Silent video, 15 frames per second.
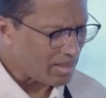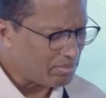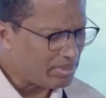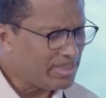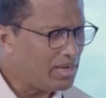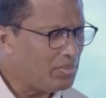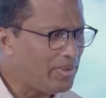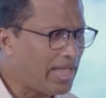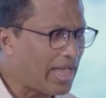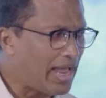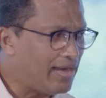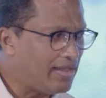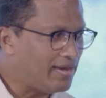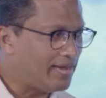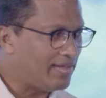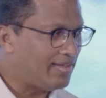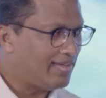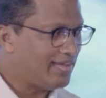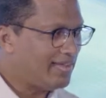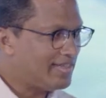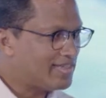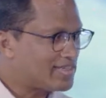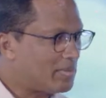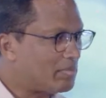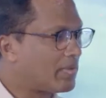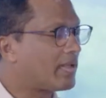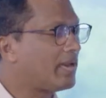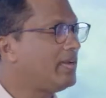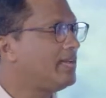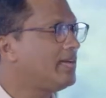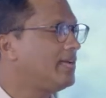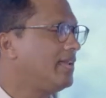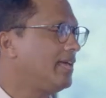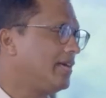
But then we added some critical